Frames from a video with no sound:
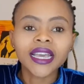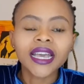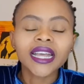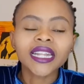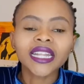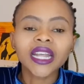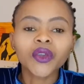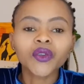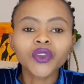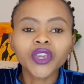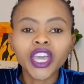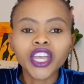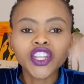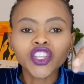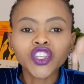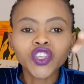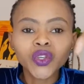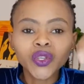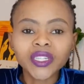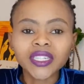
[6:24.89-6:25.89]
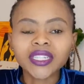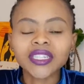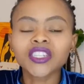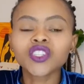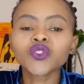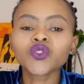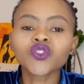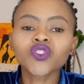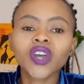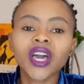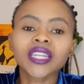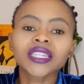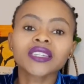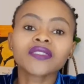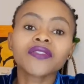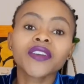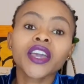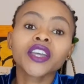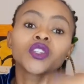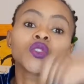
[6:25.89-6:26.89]
Now you can use this to transfer
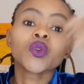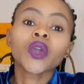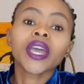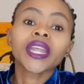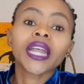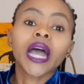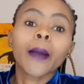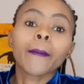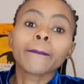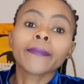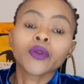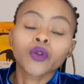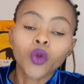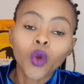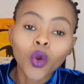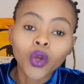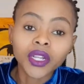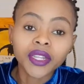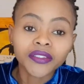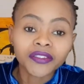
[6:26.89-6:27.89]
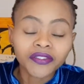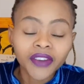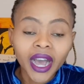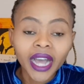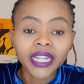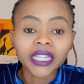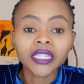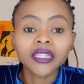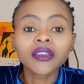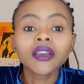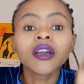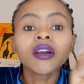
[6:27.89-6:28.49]
it to an abroad fund